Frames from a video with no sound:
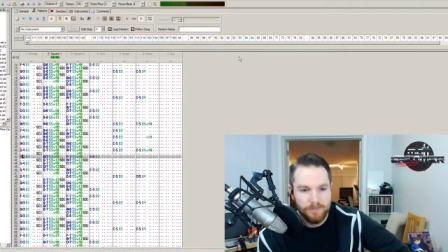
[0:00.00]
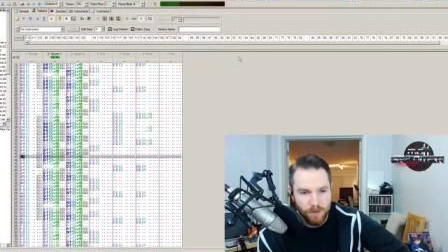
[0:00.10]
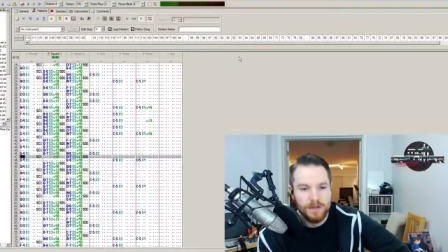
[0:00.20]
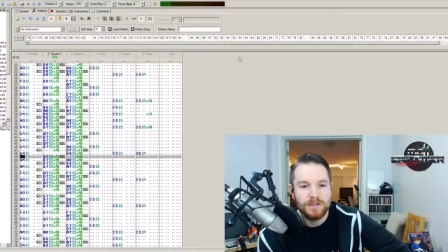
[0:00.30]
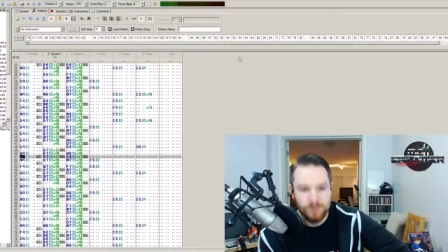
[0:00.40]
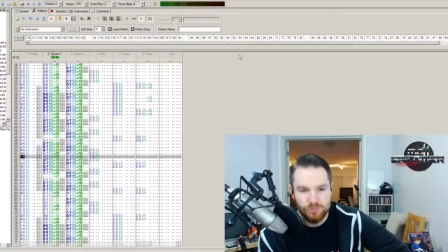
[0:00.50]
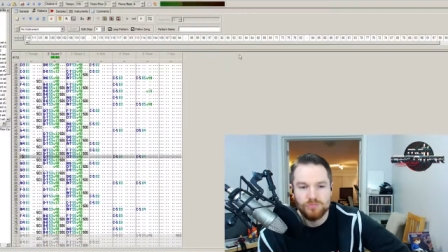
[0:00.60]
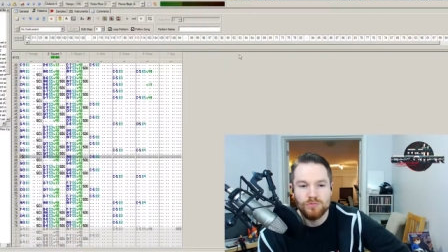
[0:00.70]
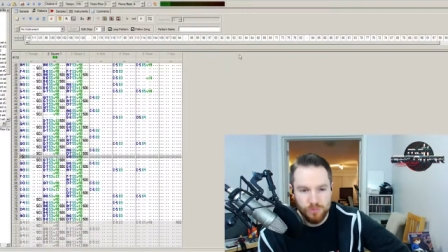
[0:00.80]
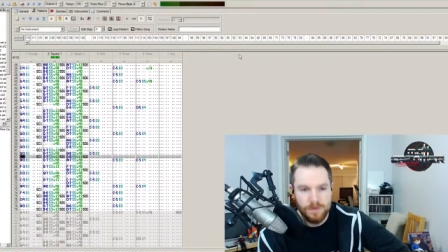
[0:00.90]
one, two,
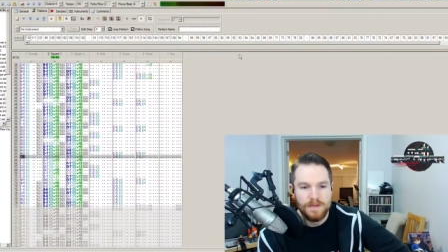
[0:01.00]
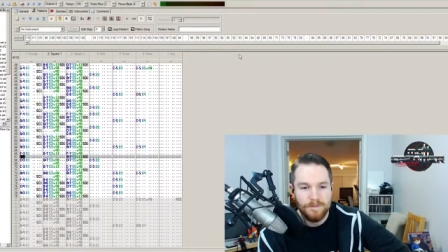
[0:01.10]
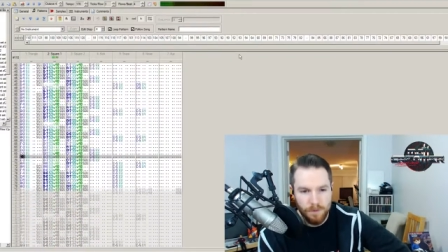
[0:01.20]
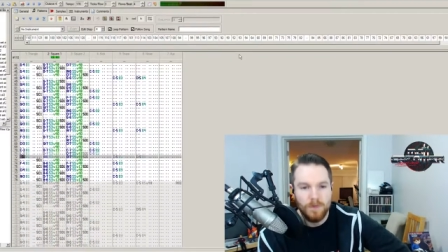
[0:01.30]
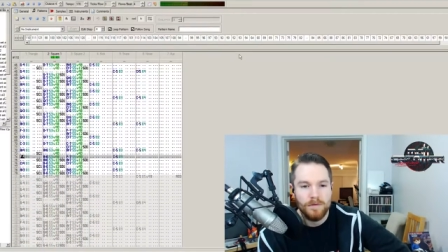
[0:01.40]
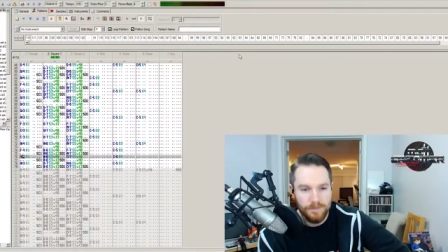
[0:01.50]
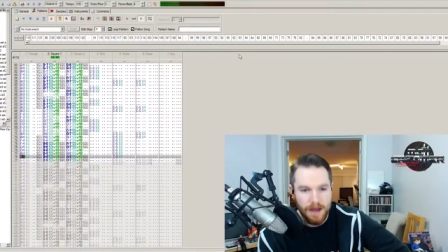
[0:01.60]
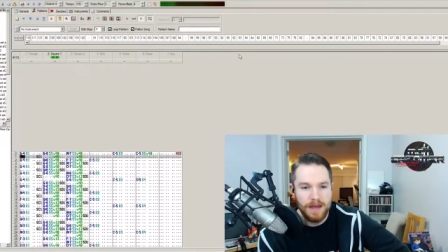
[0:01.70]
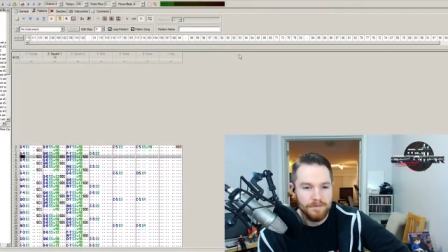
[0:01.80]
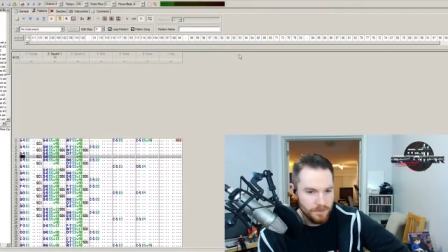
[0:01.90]
three, four,
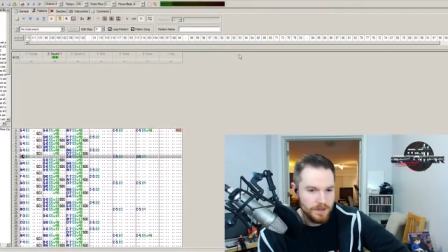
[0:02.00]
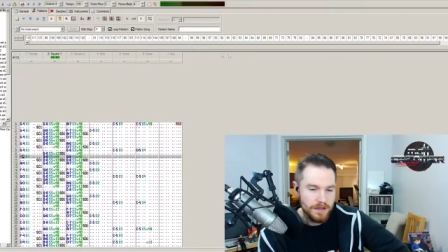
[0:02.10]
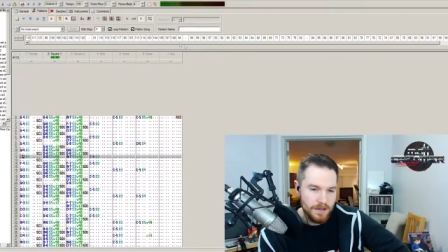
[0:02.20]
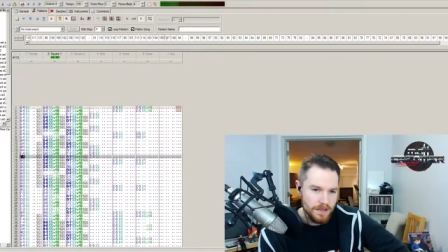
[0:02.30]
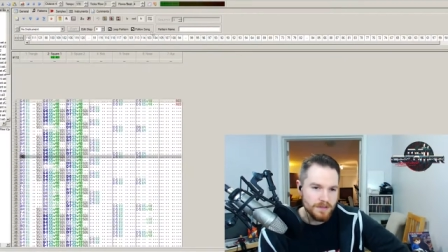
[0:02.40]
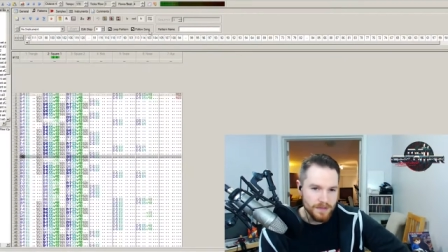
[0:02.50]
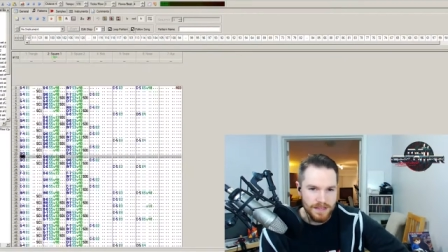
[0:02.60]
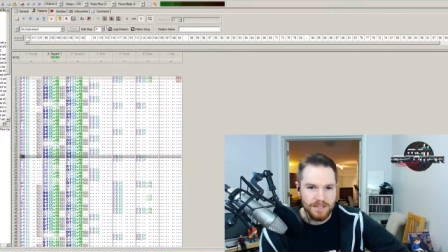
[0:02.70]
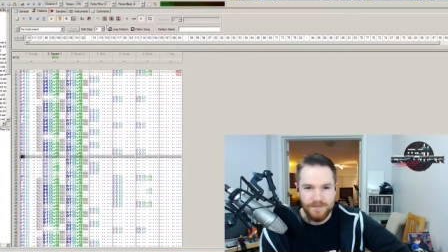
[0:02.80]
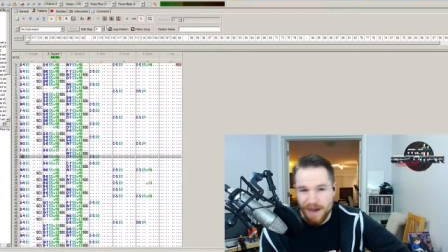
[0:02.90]
five. I
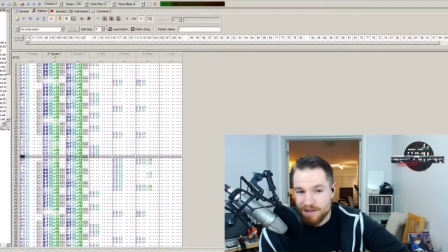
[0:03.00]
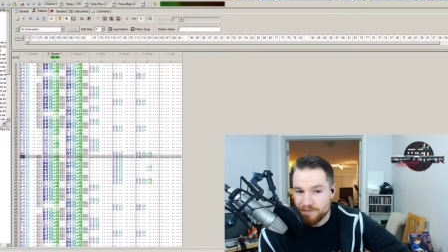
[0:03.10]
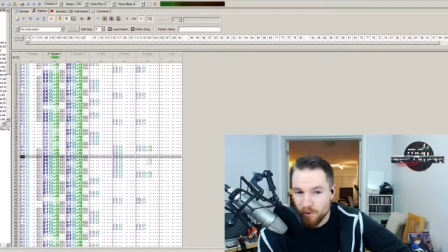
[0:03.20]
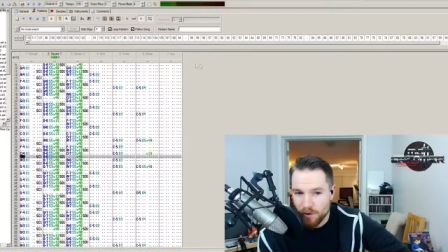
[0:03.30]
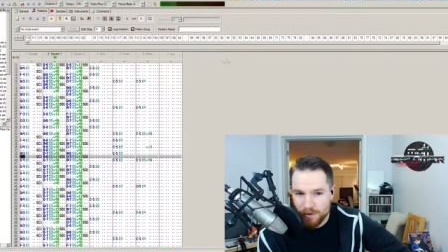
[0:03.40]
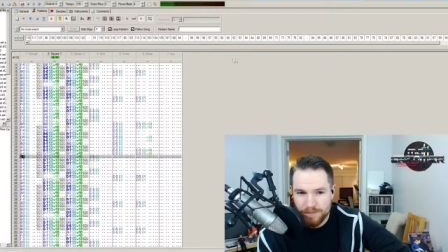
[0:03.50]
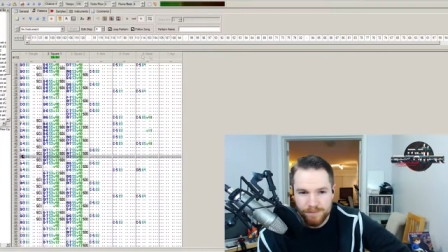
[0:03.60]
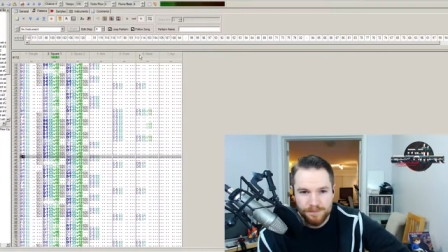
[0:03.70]
think it's five, four.